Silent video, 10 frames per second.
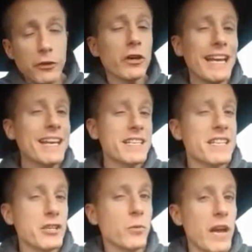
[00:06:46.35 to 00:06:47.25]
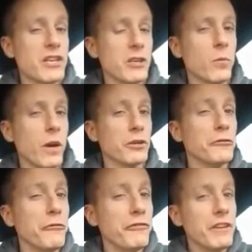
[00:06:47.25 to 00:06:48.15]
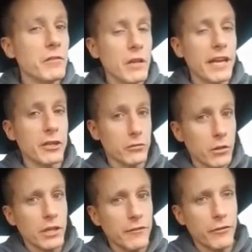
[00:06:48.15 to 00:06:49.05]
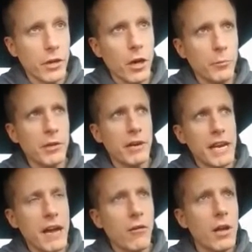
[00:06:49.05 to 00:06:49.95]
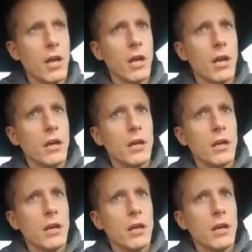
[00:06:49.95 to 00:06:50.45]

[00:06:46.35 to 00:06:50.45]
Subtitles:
if you're in a situation where you feel like you're looking for a company right now,